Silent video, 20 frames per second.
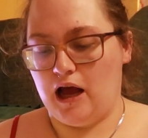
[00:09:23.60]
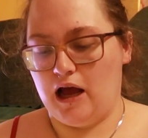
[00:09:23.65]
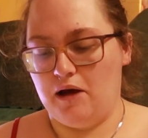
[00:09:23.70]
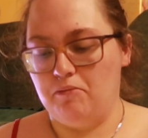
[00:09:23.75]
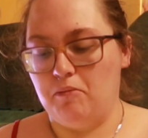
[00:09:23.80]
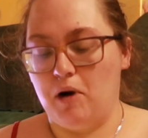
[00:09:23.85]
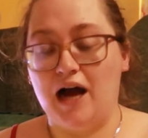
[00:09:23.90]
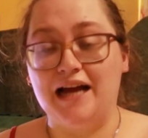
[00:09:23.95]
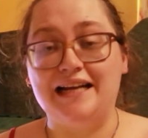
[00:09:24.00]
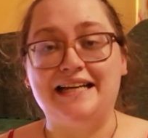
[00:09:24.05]

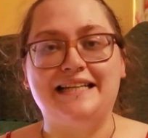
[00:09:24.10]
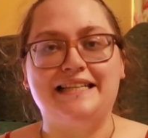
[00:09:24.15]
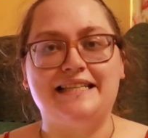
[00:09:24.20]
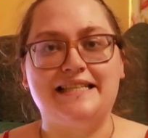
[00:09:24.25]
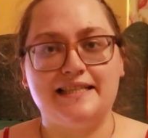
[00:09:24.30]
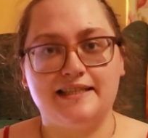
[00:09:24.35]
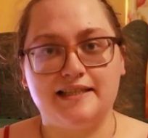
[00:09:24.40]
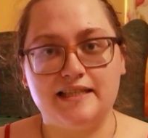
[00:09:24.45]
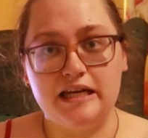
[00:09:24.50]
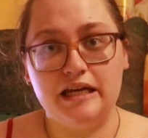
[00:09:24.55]
I
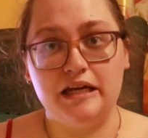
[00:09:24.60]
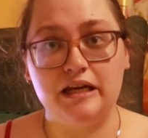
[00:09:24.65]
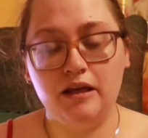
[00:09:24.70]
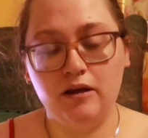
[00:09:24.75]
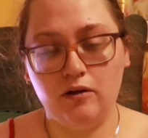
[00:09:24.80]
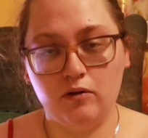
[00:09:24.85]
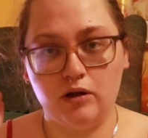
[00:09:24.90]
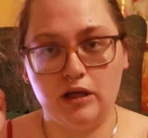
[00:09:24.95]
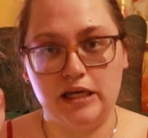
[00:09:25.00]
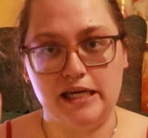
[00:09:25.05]
can
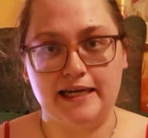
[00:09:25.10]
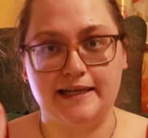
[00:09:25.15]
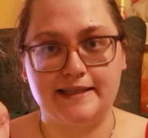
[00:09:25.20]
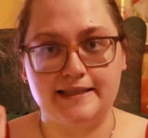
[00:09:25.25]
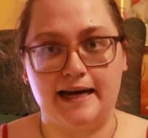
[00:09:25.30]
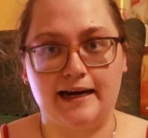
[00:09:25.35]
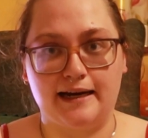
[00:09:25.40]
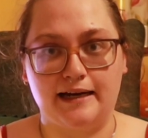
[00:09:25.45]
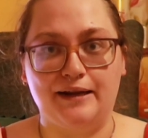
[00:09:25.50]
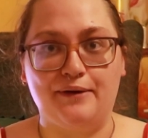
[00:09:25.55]
see
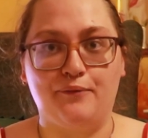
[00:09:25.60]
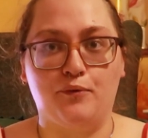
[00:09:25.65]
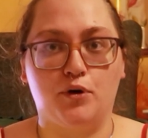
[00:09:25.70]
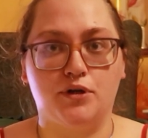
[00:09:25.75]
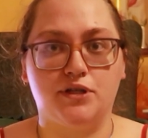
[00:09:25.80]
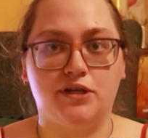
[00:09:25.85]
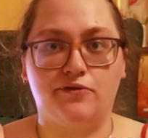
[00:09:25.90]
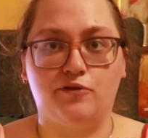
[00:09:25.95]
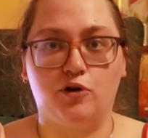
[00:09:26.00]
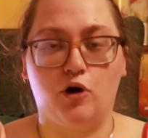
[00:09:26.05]
exactly
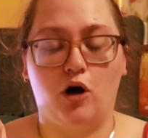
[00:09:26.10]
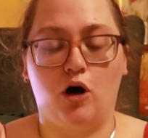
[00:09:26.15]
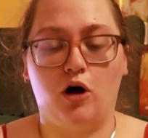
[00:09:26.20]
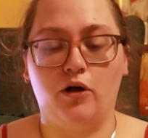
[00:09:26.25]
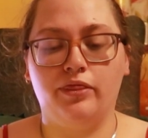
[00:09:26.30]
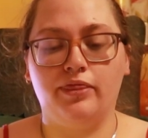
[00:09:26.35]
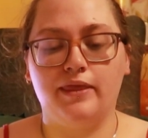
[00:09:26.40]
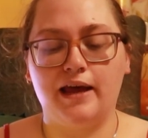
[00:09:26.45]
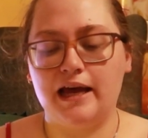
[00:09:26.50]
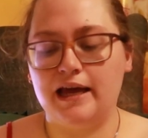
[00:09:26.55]
what I've got
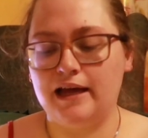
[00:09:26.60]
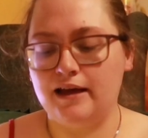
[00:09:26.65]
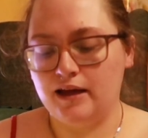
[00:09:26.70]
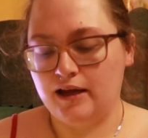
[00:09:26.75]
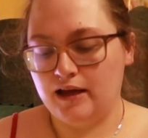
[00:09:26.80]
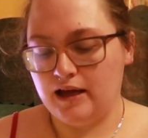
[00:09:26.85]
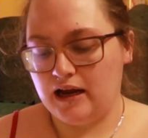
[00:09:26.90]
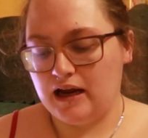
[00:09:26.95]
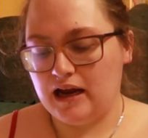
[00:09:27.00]
on there,